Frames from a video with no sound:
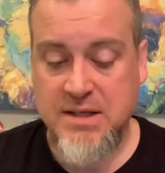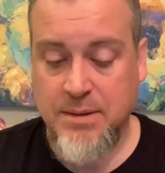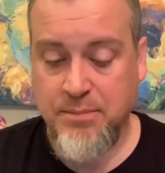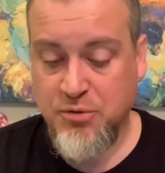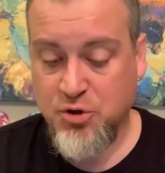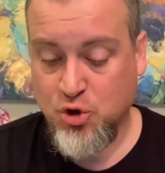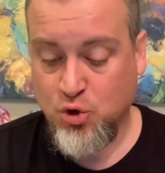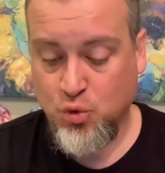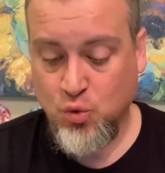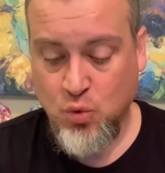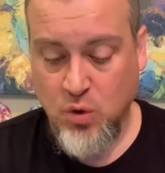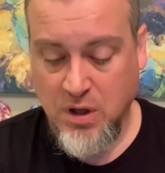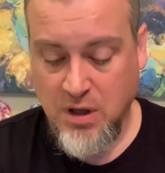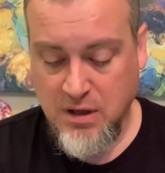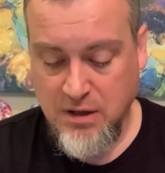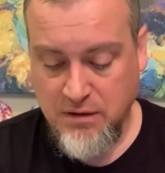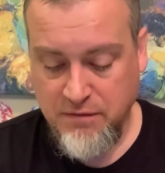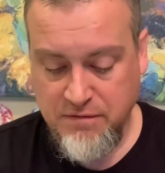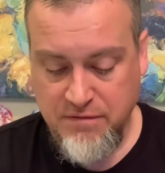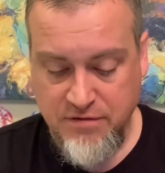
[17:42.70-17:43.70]
up two
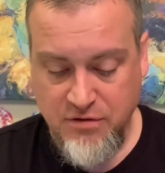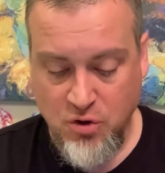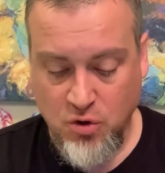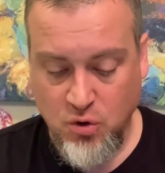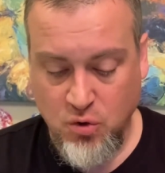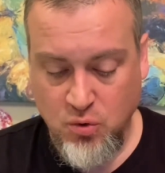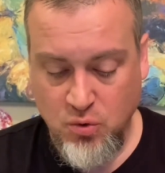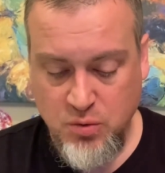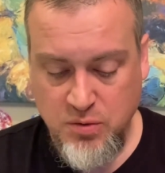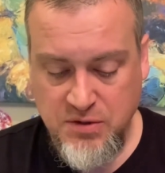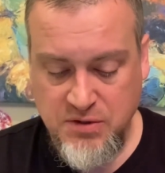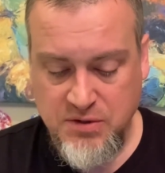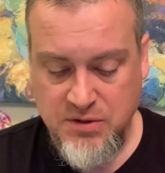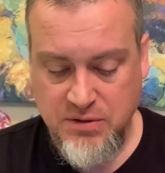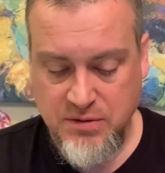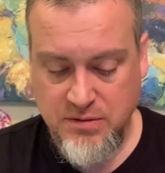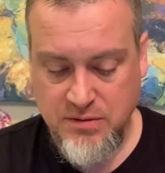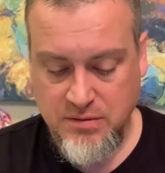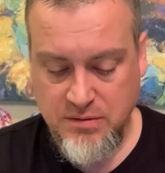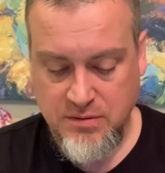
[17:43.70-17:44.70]
of those.
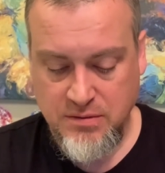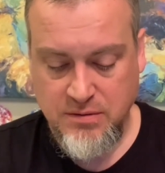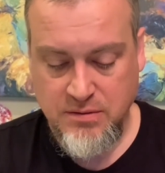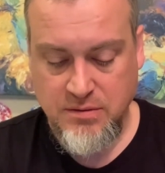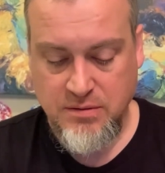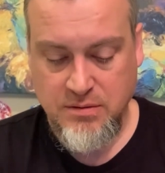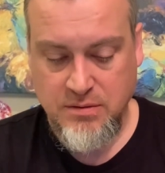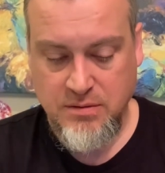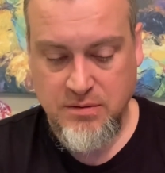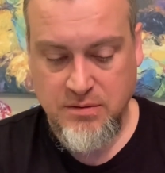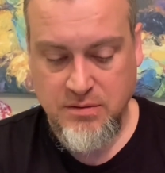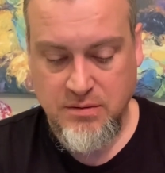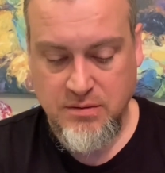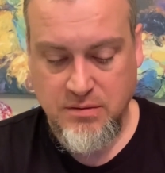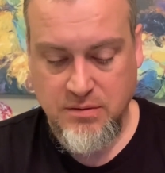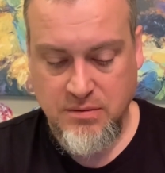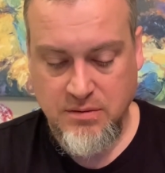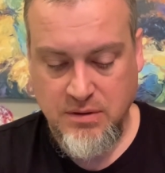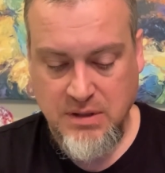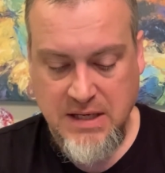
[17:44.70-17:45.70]

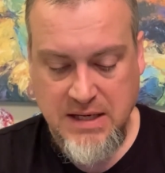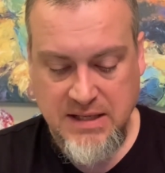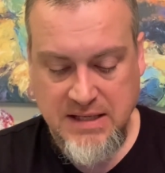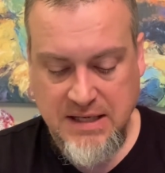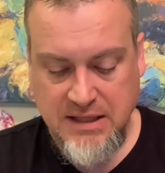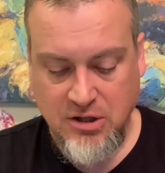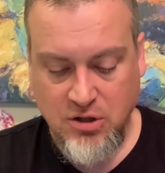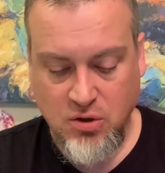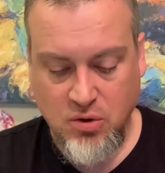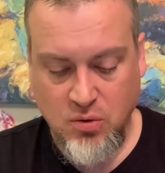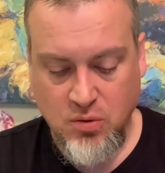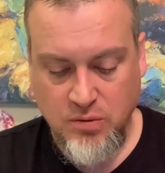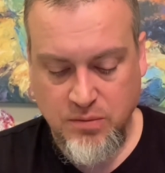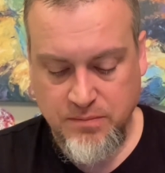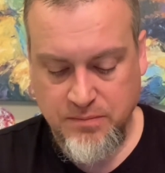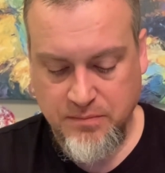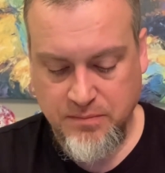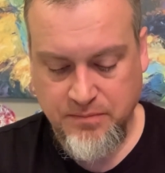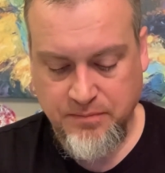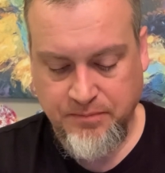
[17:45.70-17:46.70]
Yeah, yellow,
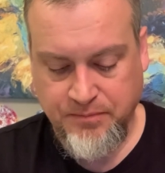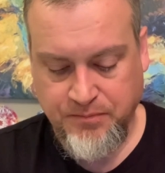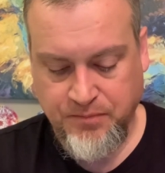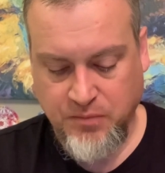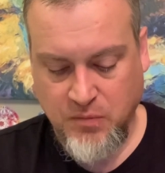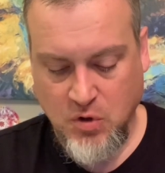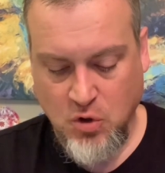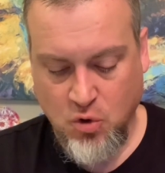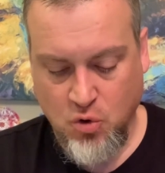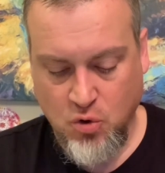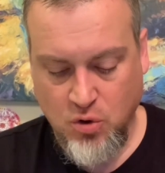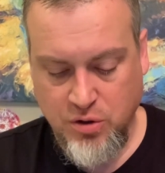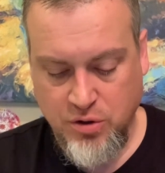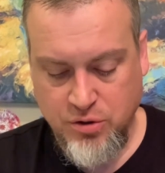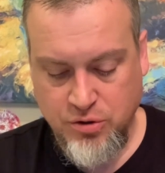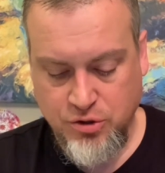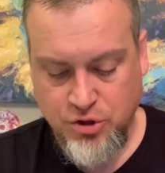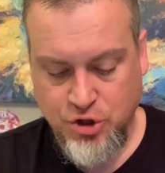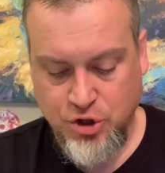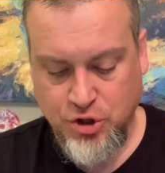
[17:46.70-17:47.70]

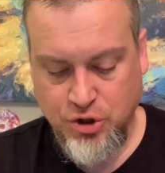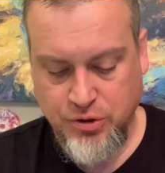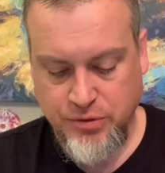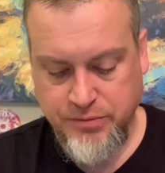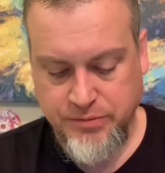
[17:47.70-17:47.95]
orange,